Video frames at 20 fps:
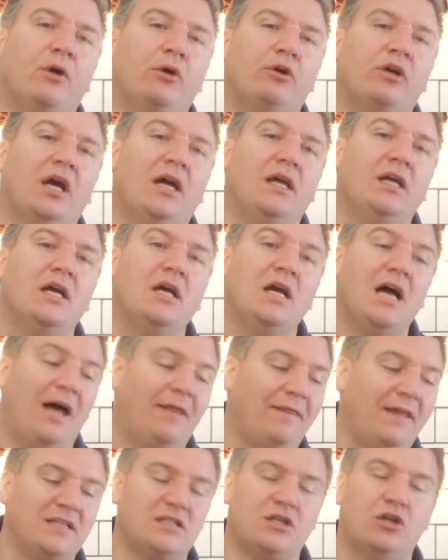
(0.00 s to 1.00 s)
okay?
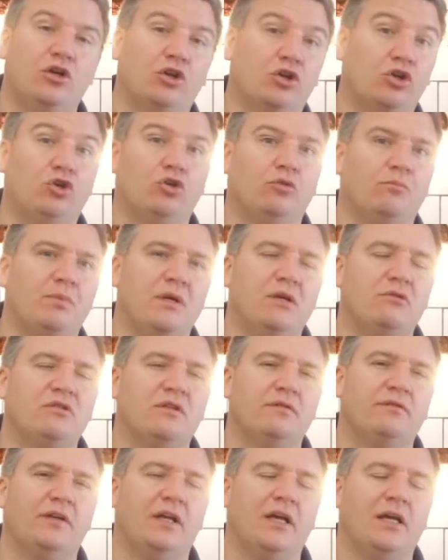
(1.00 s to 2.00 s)
And that's gonna cook
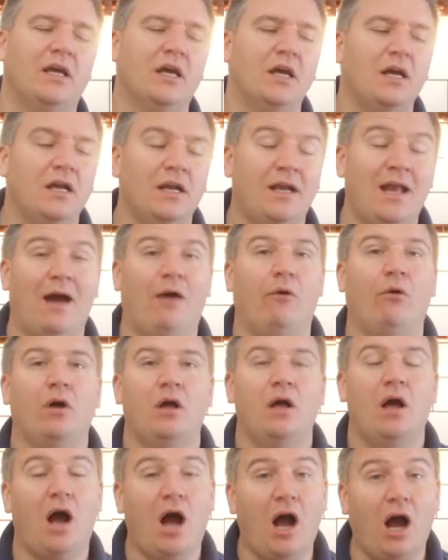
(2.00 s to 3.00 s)
beautifully. Now,
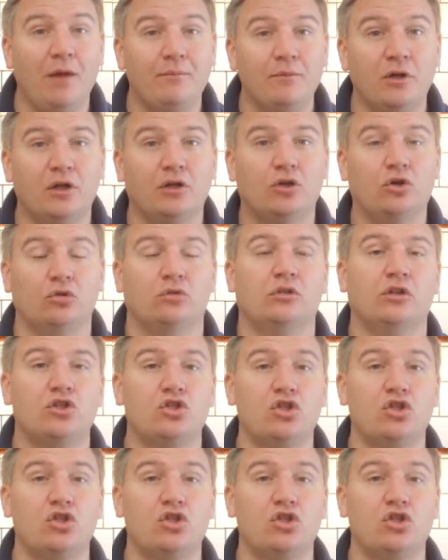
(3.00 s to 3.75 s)
I'm gonna cook the